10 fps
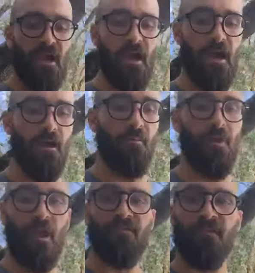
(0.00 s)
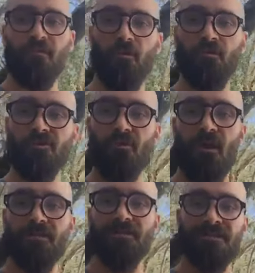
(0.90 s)
But I feel also
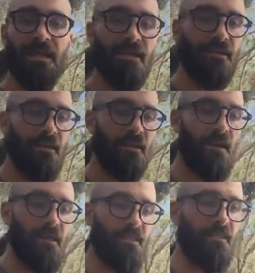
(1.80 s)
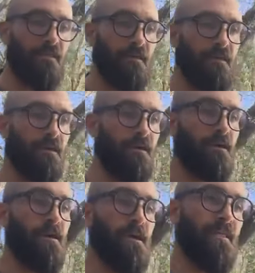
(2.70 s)
understanding
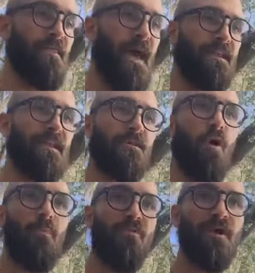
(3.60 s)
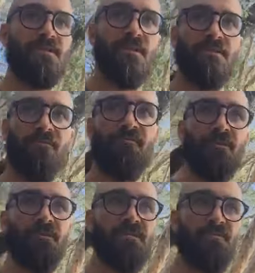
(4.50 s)
that it operates in a
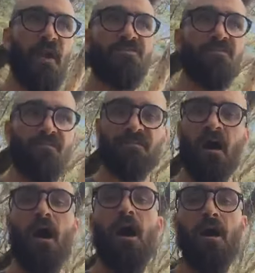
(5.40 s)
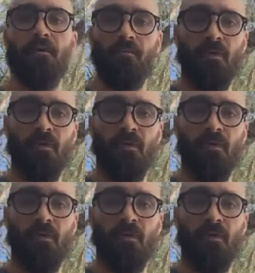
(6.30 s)
different spectrum of time.